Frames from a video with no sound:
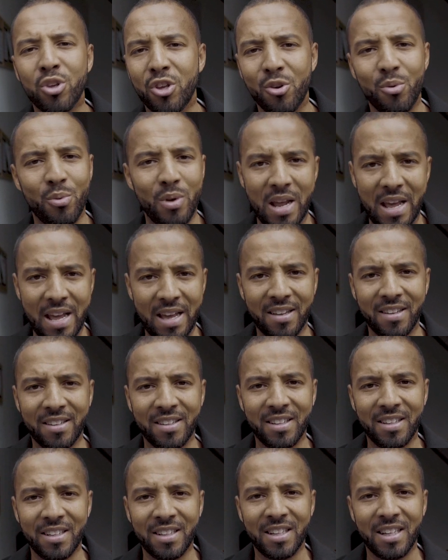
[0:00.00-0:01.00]
unit.
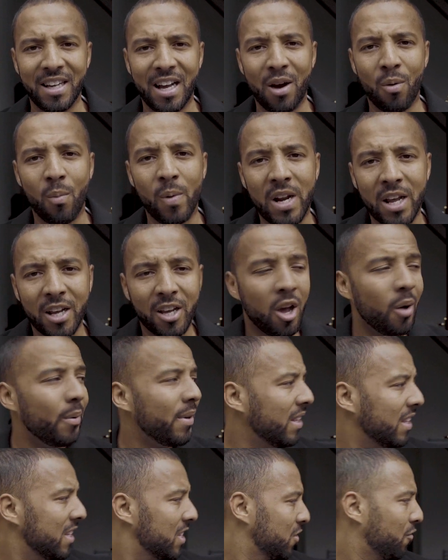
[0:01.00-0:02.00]
And when I go
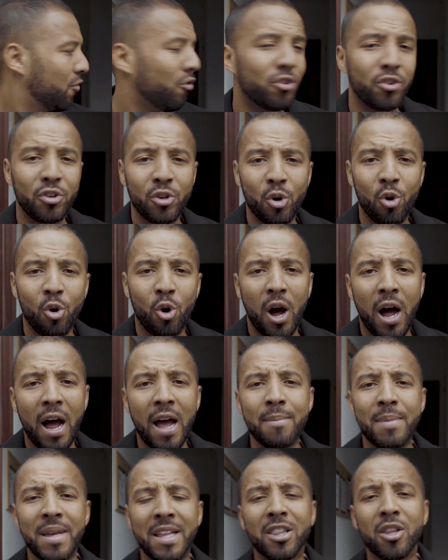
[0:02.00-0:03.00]
in this front door,
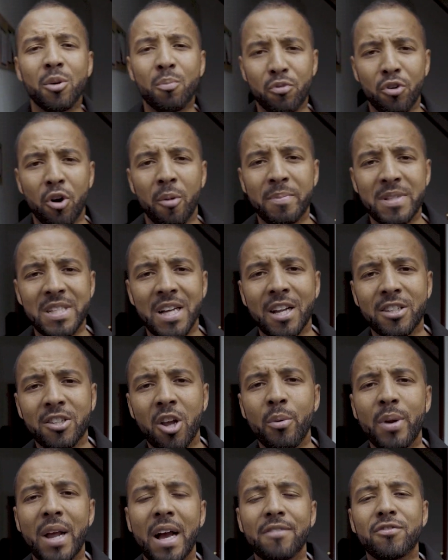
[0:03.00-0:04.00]
I'm in the property. I
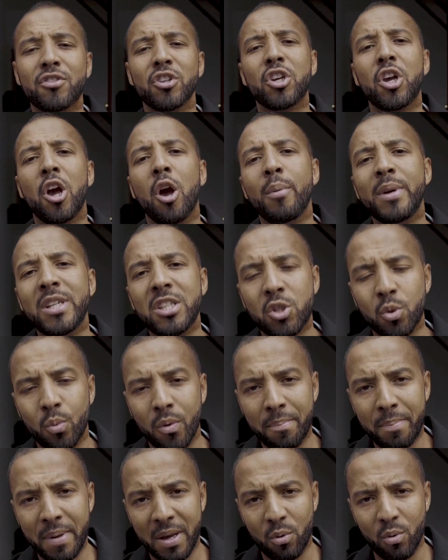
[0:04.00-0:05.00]
don't have to go into a
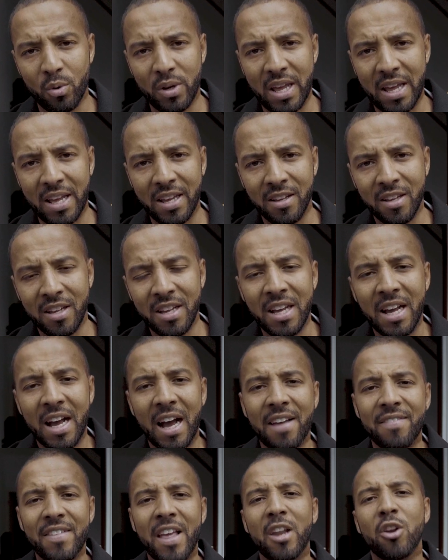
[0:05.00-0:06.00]
building
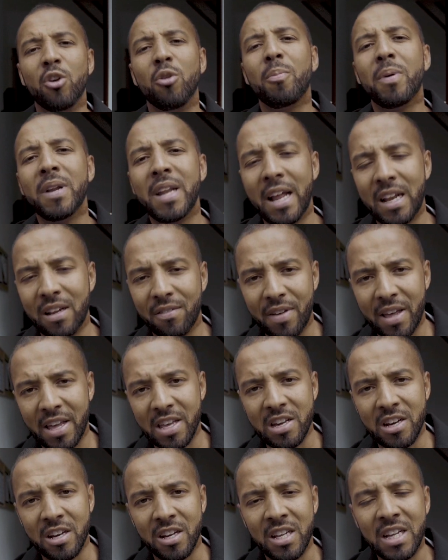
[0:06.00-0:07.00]
and then up an
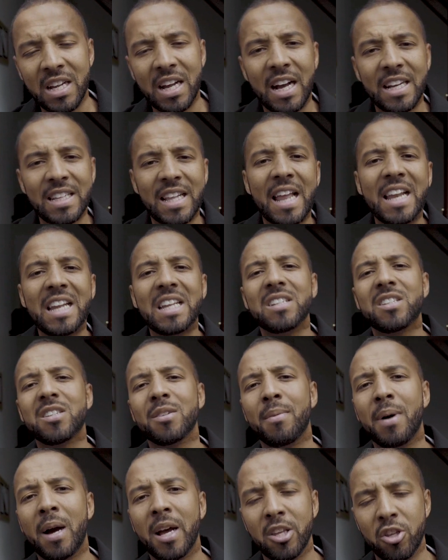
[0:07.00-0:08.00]
elevator and then into
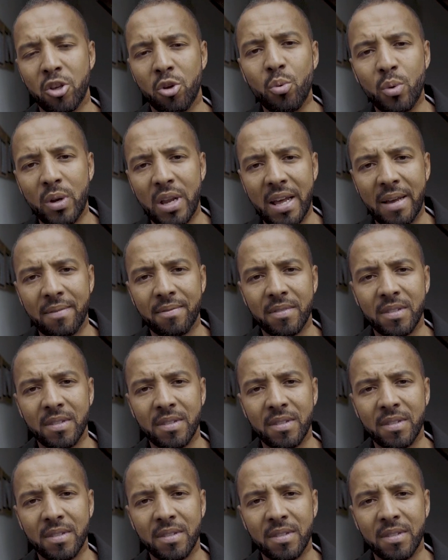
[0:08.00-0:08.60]
my unit.